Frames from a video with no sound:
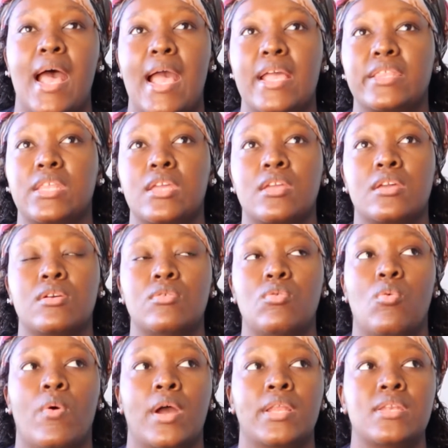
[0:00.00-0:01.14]
I think
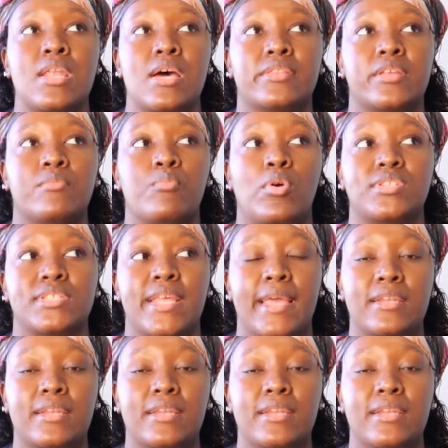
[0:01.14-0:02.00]
one other important